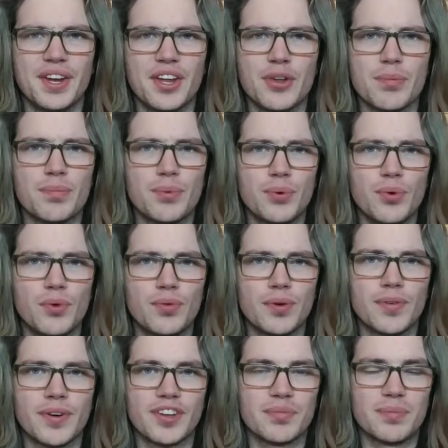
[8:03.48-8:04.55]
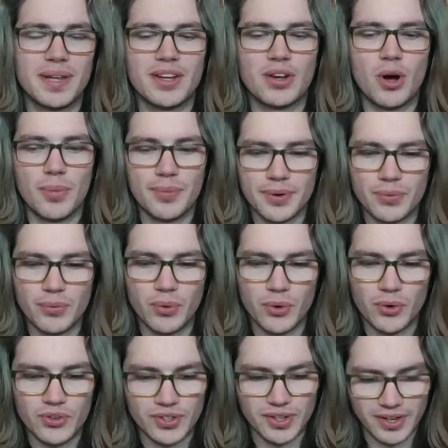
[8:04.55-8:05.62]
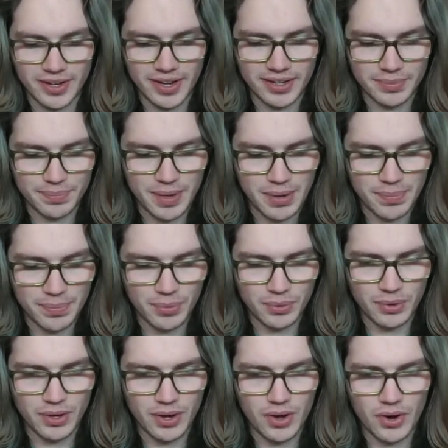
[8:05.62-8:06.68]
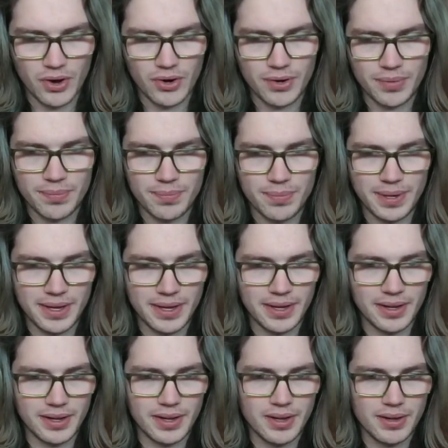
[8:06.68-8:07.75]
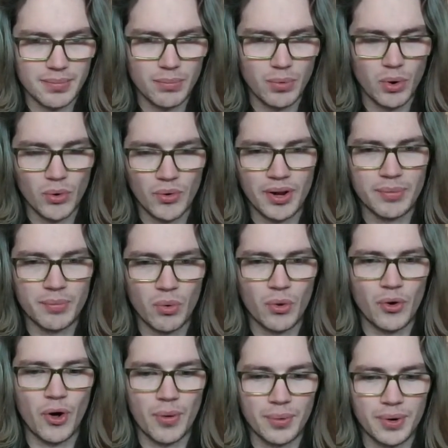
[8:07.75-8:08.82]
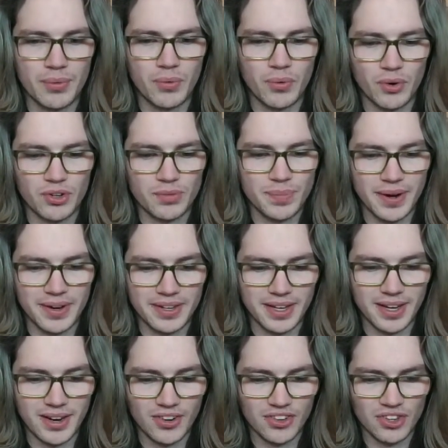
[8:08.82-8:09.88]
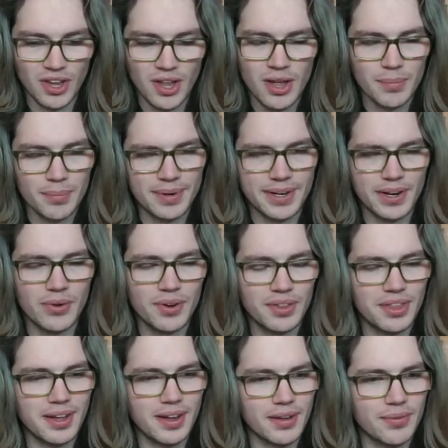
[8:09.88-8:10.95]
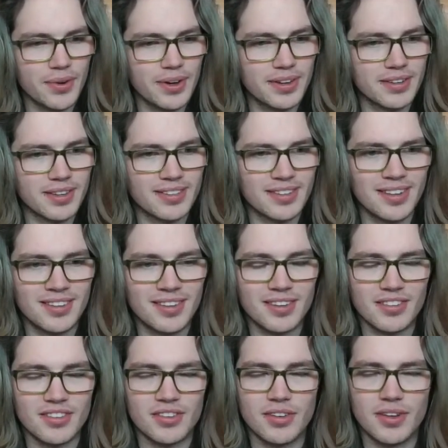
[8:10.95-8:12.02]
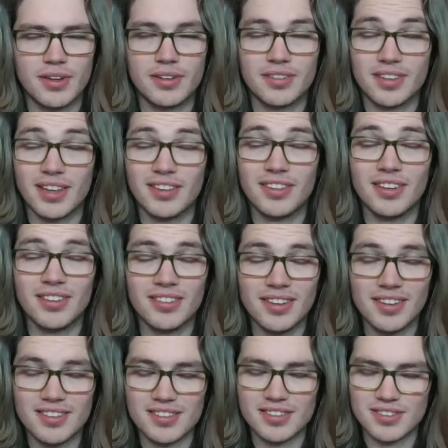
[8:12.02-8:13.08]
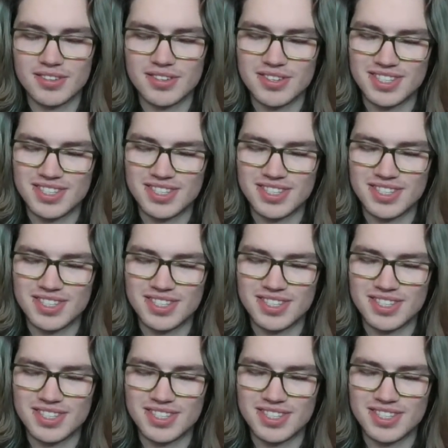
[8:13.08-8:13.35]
Another proof of us being omnivores are that people are being more and more omnivores by the years. But the only thing I can find is statistics.